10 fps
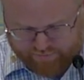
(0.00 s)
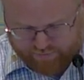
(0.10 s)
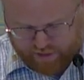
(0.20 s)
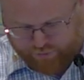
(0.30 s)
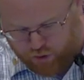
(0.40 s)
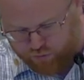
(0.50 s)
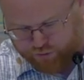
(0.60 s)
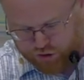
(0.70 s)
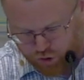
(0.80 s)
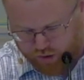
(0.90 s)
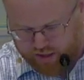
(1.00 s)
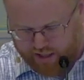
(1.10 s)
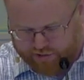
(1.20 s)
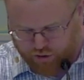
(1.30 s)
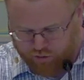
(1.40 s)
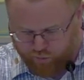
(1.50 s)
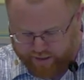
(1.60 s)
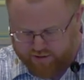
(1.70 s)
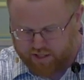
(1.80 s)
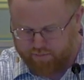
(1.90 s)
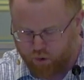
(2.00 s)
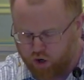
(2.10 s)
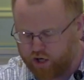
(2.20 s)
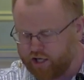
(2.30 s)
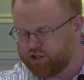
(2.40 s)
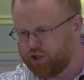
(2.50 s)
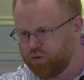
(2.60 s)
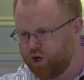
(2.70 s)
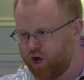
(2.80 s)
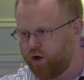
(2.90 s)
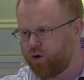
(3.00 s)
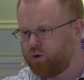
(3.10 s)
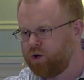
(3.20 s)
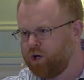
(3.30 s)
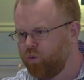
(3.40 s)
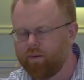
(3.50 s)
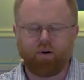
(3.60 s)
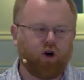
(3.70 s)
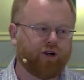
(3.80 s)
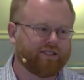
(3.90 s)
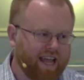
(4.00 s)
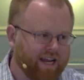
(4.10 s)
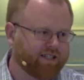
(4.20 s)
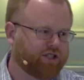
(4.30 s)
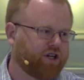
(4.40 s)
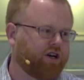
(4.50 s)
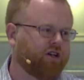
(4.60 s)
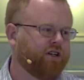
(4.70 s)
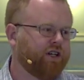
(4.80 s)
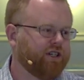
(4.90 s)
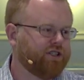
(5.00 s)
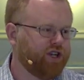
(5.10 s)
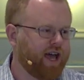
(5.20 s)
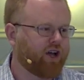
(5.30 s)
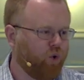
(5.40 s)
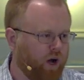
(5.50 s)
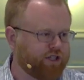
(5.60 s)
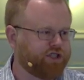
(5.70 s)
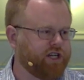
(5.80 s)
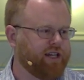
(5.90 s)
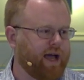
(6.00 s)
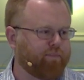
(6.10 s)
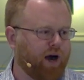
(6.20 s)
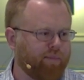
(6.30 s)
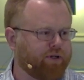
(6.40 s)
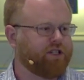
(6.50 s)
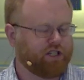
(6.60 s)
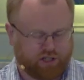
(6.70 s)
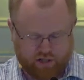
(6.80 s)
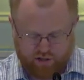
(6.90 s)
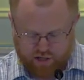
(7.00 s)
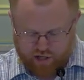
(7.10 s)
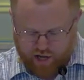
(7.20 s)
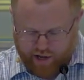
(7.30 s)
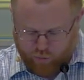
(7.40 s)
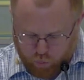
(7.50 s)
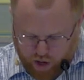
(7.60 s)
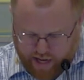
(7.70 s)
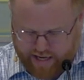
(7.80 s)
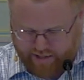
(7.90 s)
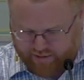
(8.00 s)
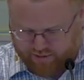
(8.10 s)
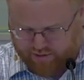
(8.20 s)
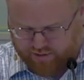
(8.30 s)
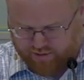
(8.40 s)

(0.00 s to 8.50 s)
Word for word: And if you've joined us on Wednesday mornings, you know what Paul's answer to that question, that proposition uh, was.